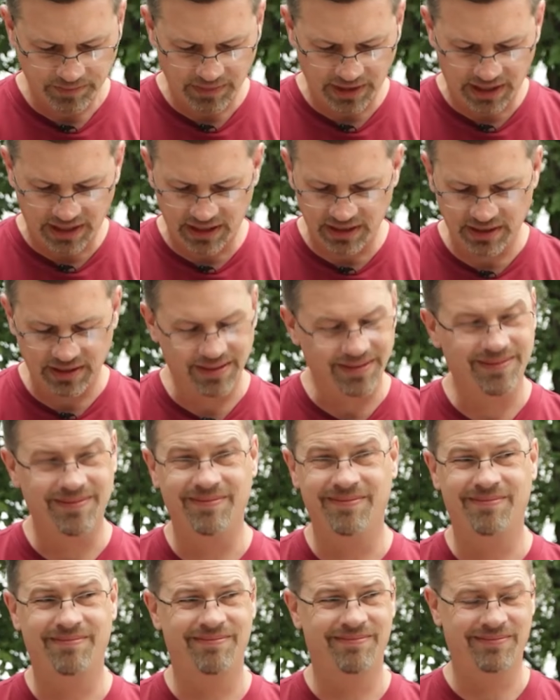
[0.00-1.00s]
And
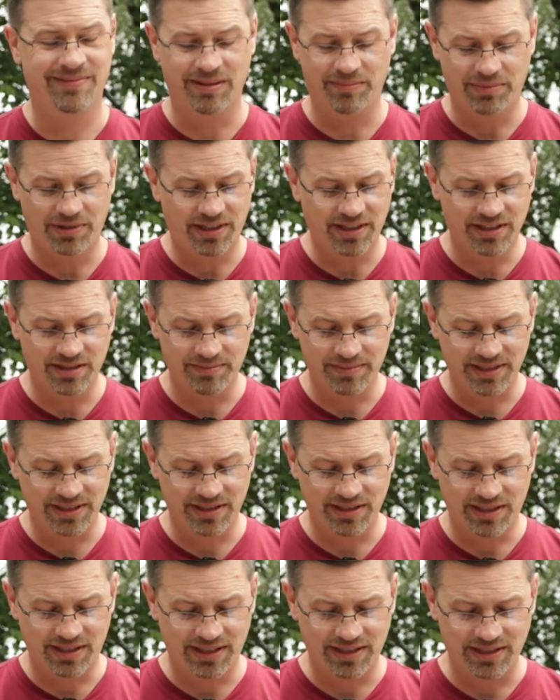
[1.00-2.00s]
the bottom is
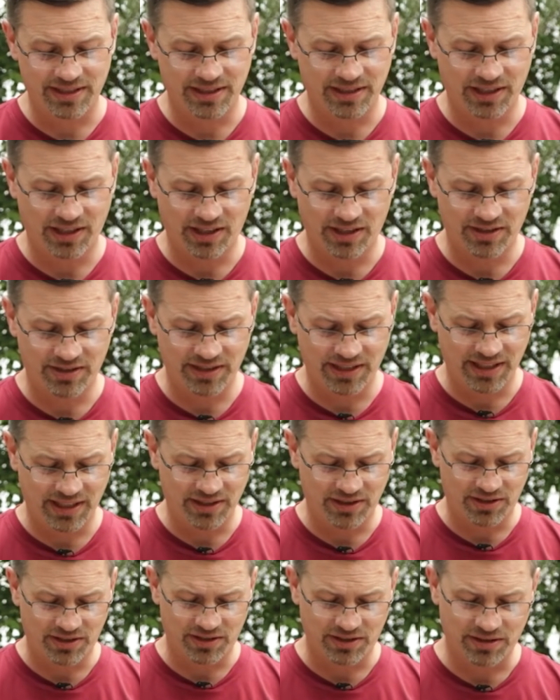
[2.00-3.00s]
not hard
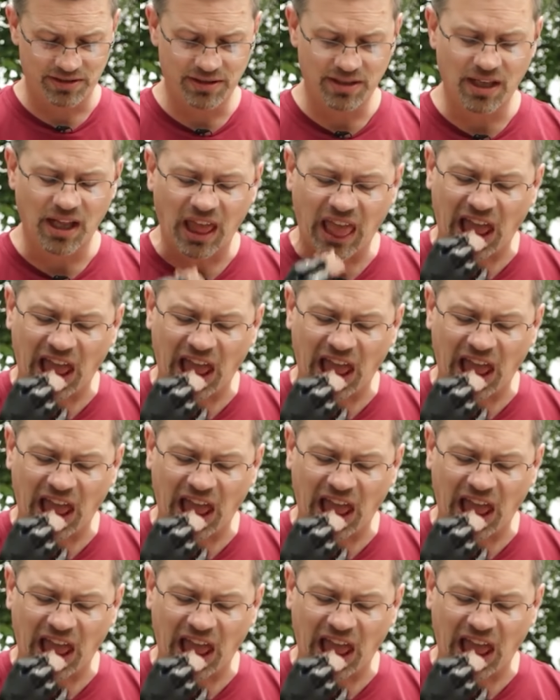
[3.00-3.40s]
at all.